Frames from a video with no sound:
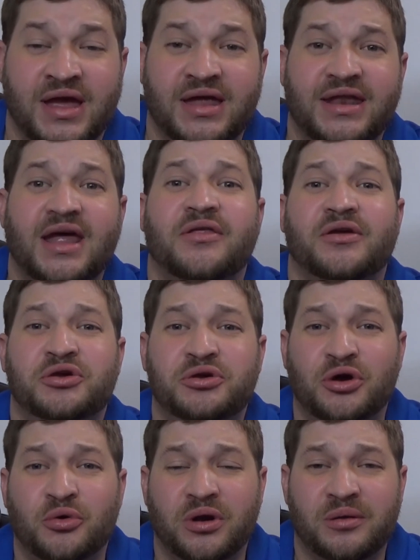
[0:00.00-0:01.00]
Now that you
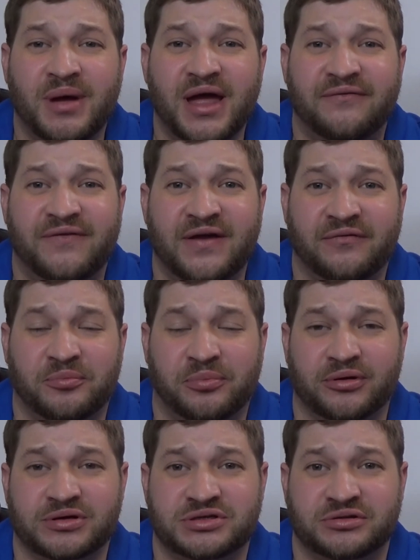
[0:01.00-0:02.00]
know one of my favorite
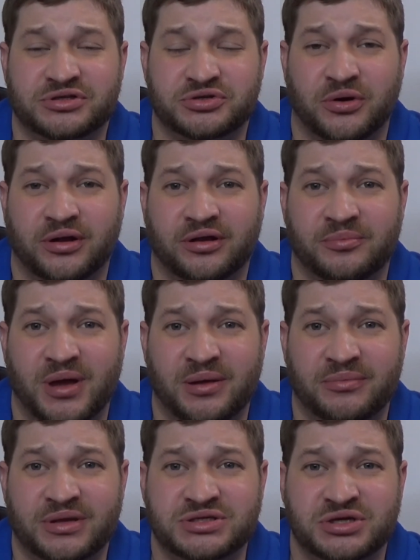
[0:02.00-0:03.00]
personal soil
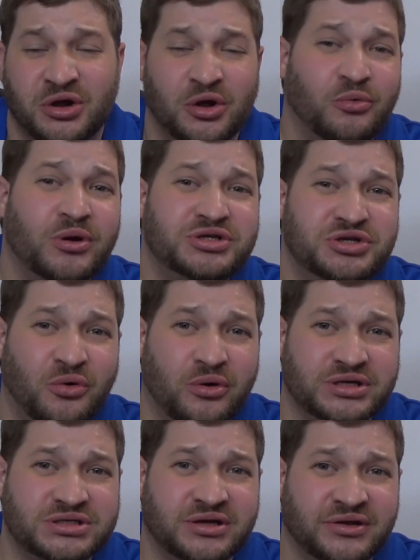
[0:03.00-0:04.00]
amendments, what's
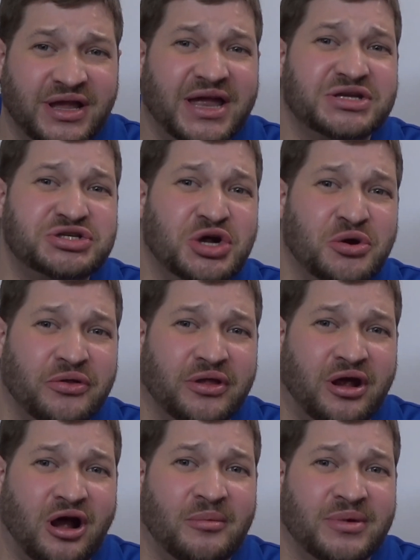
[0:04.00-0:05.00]
yours? Let us know in the
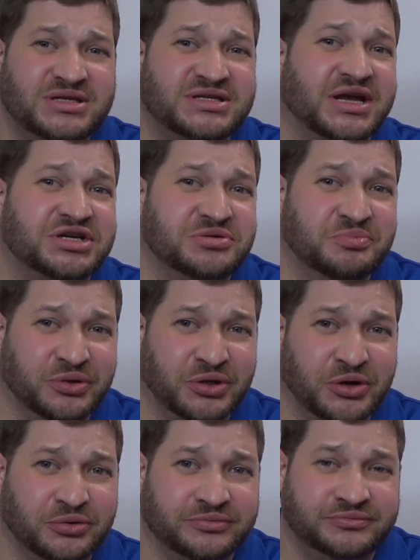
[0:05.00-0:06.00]
comment section below.